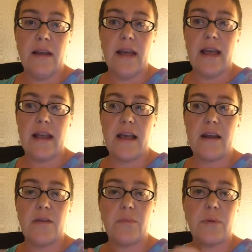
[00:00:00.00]
and I got
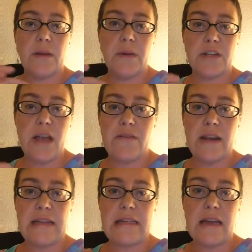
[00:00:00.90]
to pretty much have an
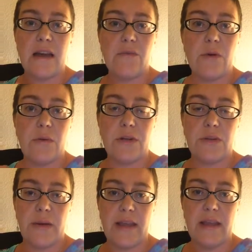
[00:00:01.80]
idea of what we're
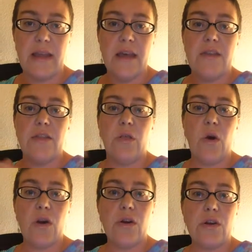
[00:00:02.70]
doing. The
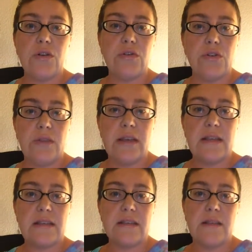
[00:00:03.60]
longer you do
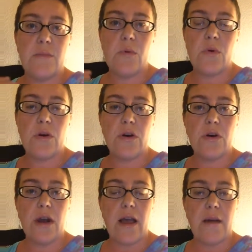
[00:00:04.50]
this, the
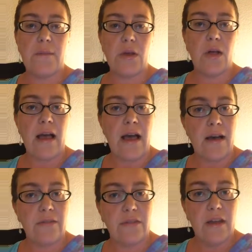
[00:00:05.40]
more you'll
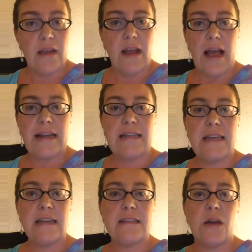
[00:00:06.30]
have
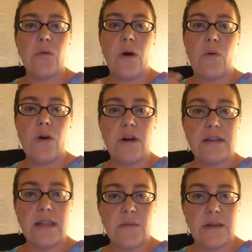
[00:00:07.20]
ideas on what
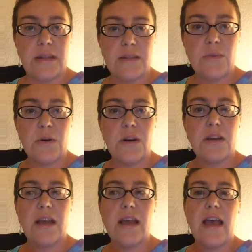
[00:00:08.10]
works and what doesn't
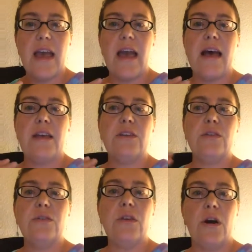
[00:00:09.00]
work, and
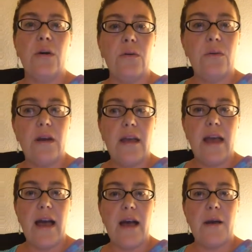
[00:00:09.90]
you'll know
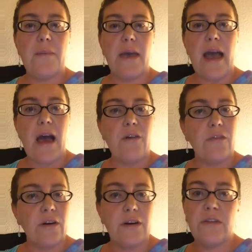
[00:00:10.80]
how
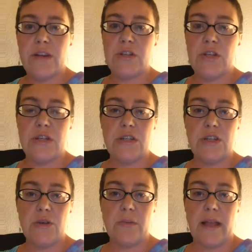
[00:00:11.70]
far in advance you need to
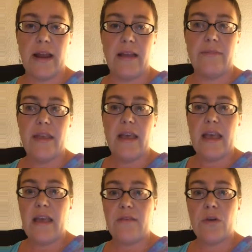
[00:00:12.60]
do your planning.
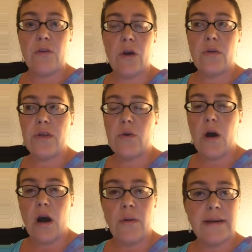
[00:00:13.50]
If you know that you
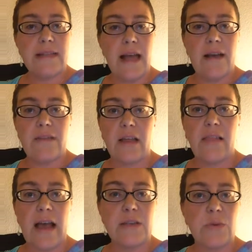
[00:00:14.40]
always have that
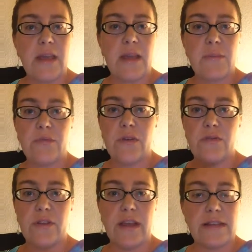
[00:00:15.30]
last weekend before
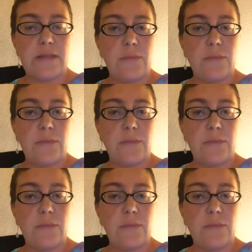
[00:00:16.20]
the next